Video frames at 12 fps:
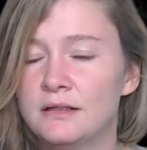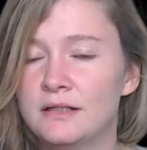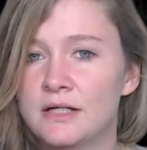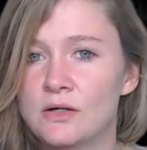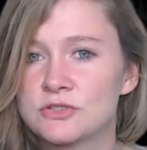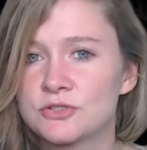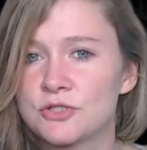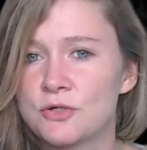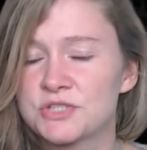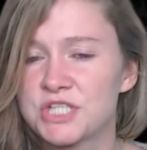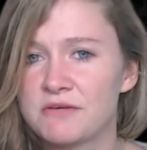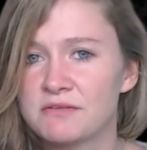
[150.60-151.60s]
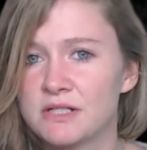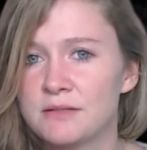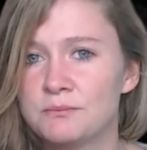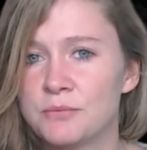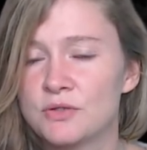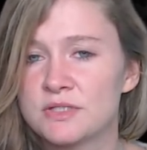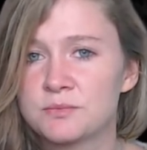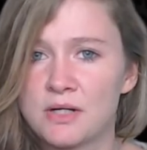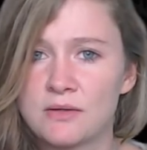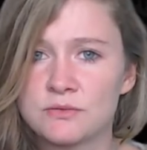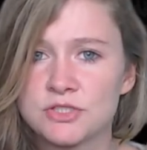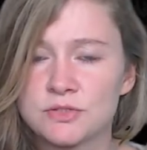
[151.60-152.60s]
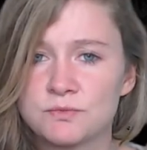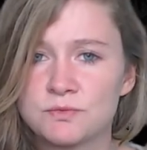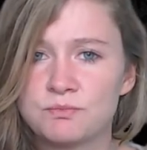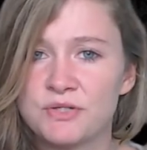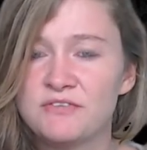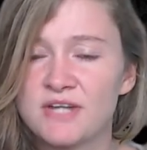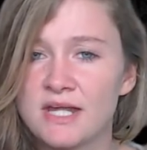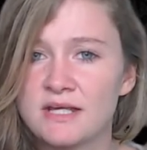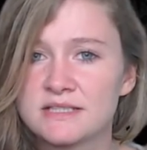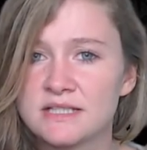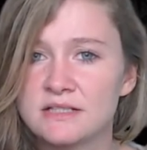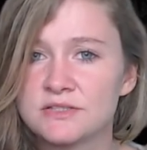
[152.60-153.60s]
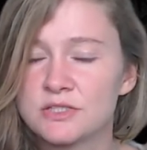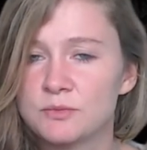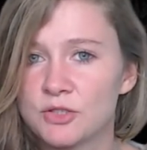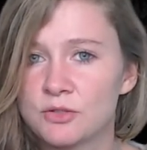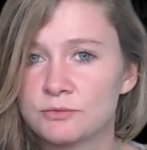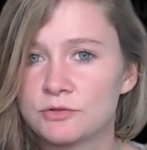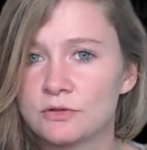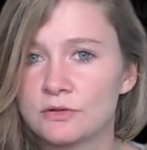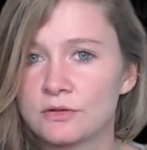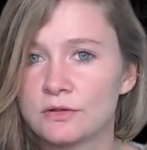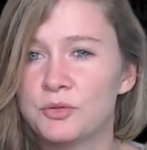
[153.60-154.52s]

It also shows Sherilyn put this brown briefcase into the pickup truck.